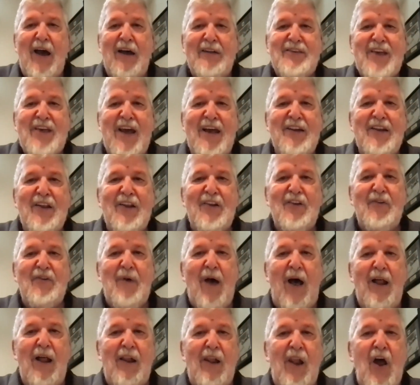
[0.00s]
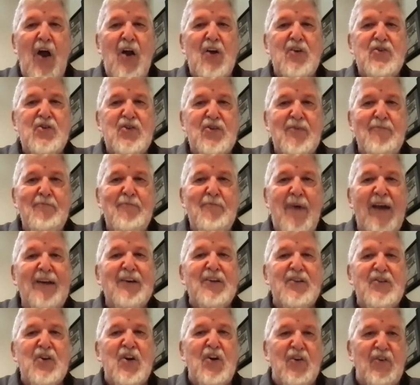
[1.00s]
attended a large
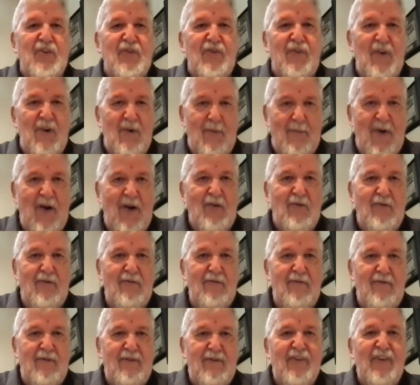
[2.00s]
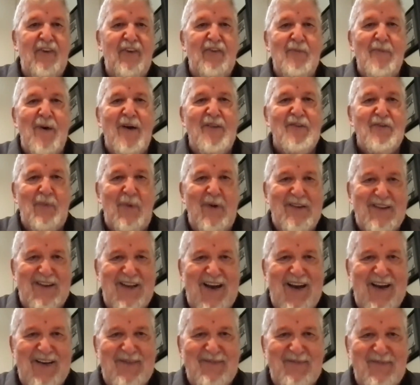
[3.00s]
megachurch for about 6 months one
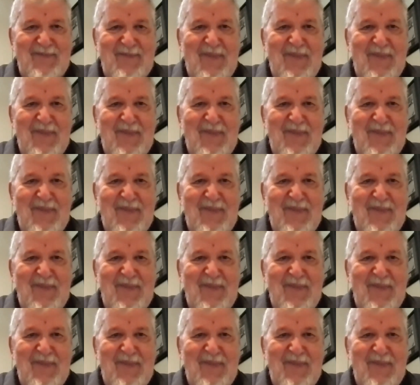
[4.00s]
time,